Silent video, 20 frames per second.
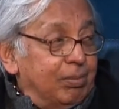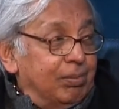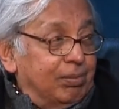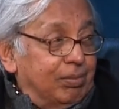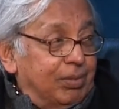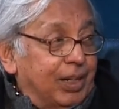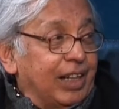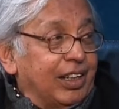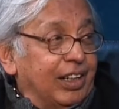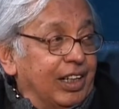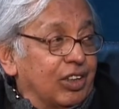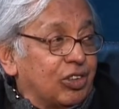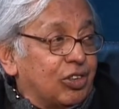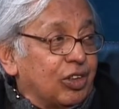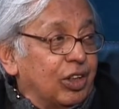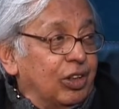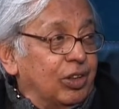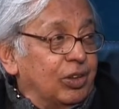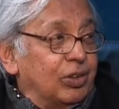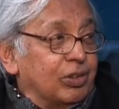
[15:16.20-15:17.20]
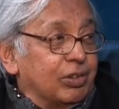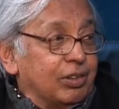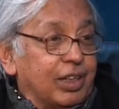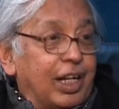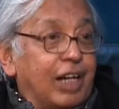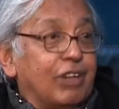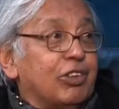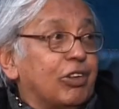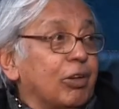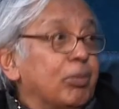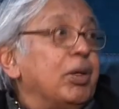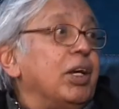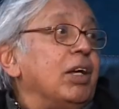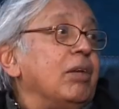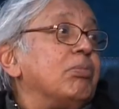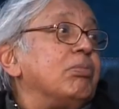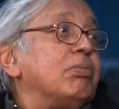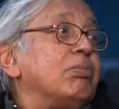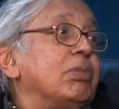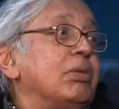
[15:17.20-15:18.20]
10 years ago. Now it will be
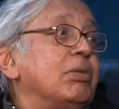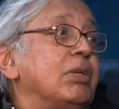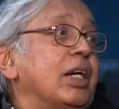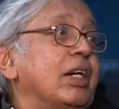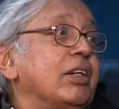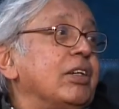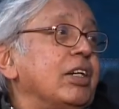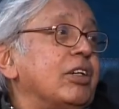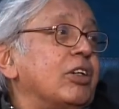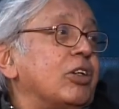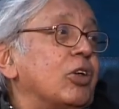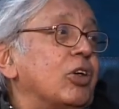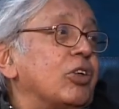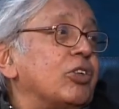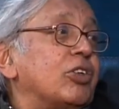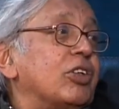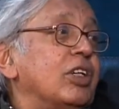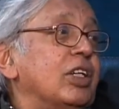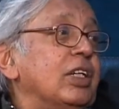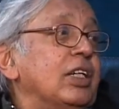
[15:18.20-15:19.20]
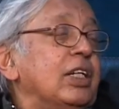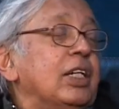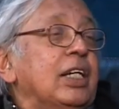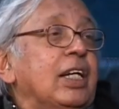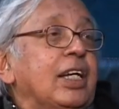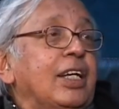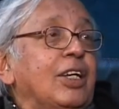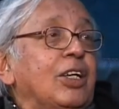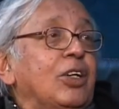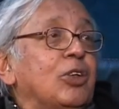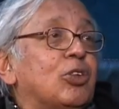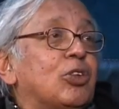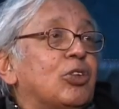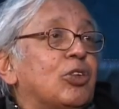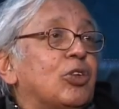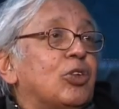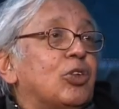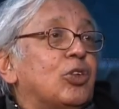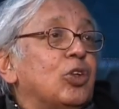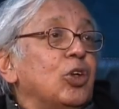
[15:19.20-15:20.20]
100 crores.
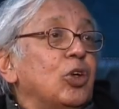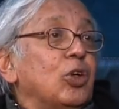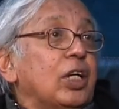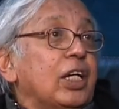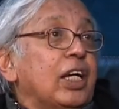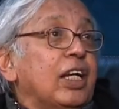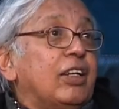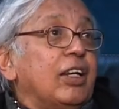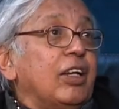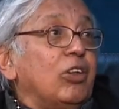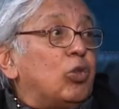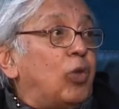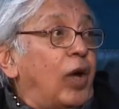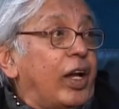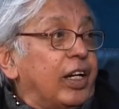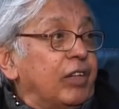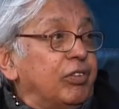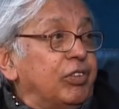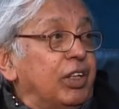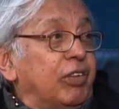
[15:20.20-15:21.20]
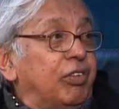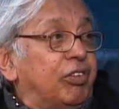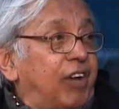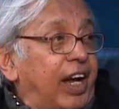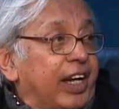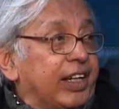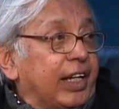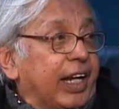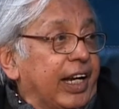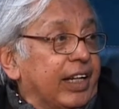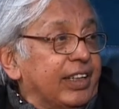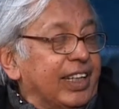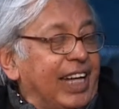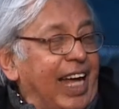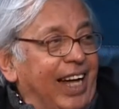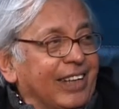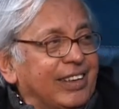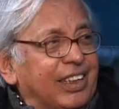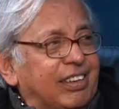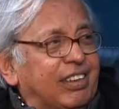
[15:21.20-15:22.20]
So it is one of the fine. And the
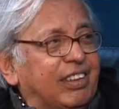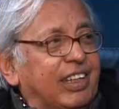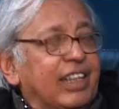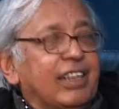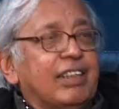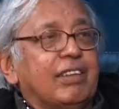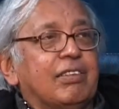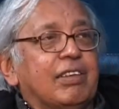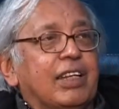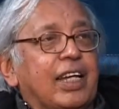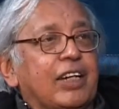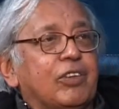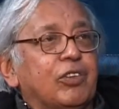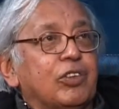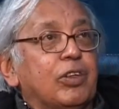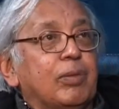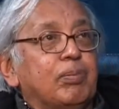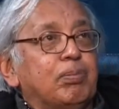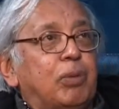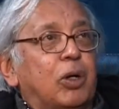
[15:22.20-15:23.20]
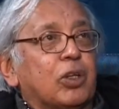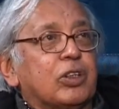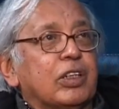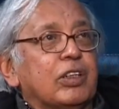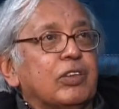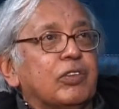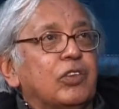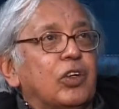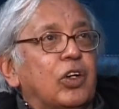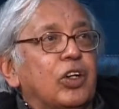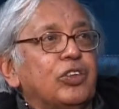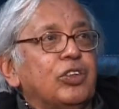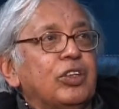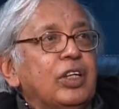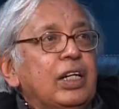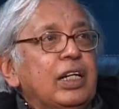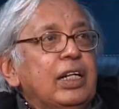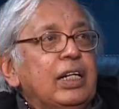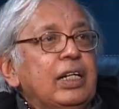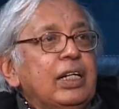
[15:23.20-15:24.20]
other thing that was important was
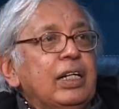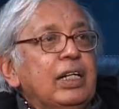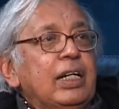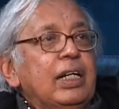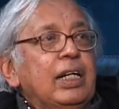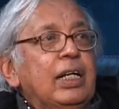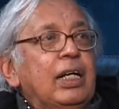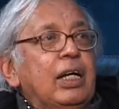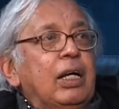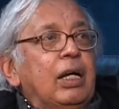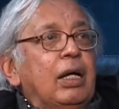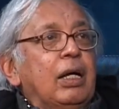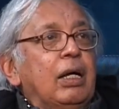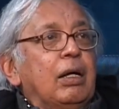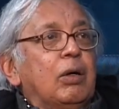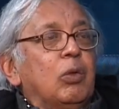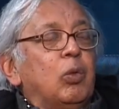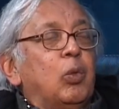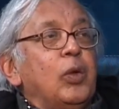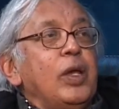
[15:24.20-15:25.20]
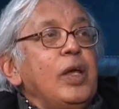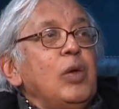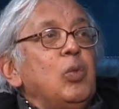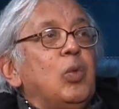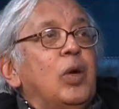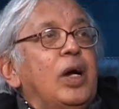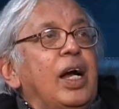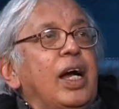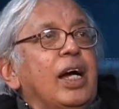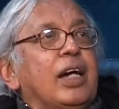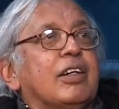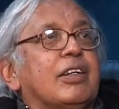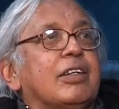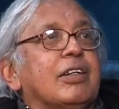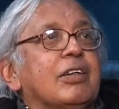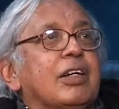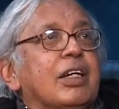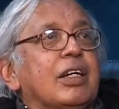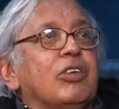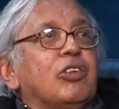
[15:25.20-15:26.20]
we worked
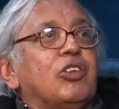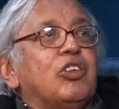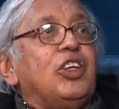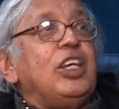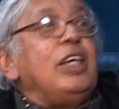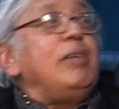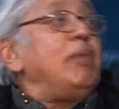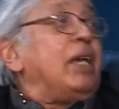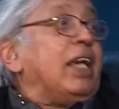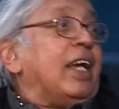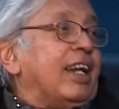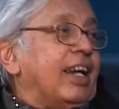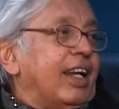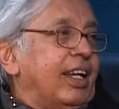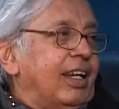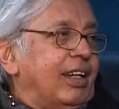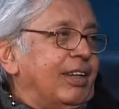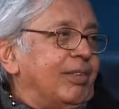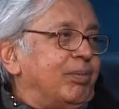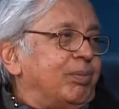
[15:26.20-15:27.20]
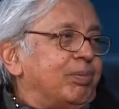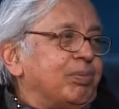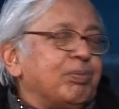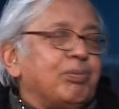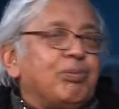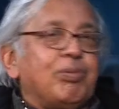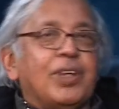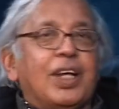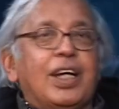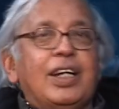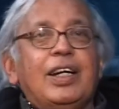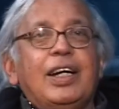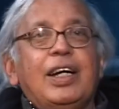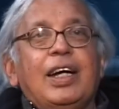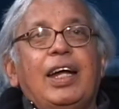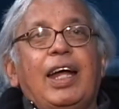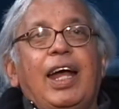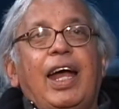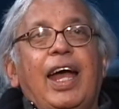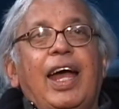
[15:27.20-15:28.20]
seemingly
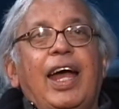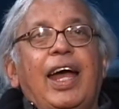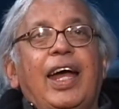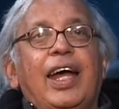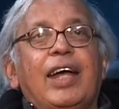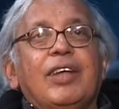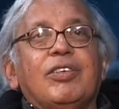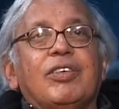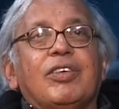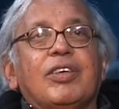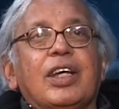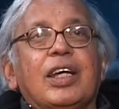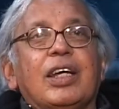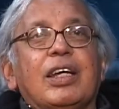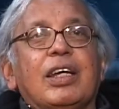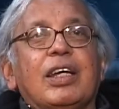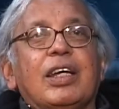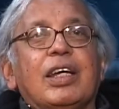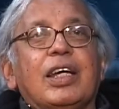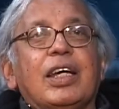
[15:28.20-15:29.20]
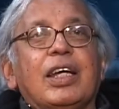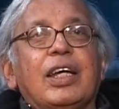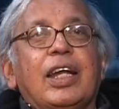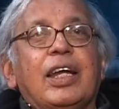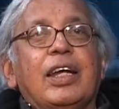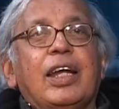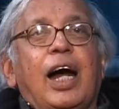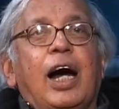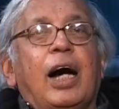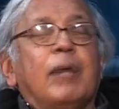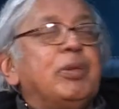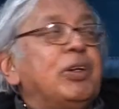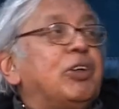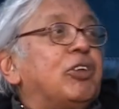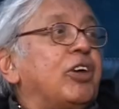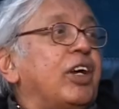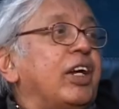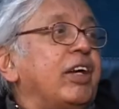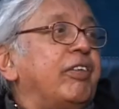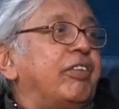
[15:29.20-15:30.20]
as in an
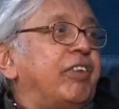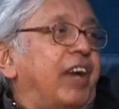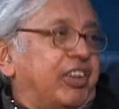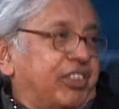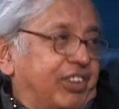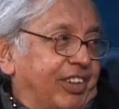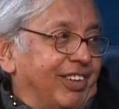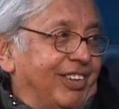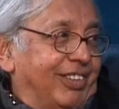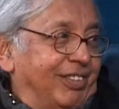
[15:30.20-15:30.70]
arbitrary fashion.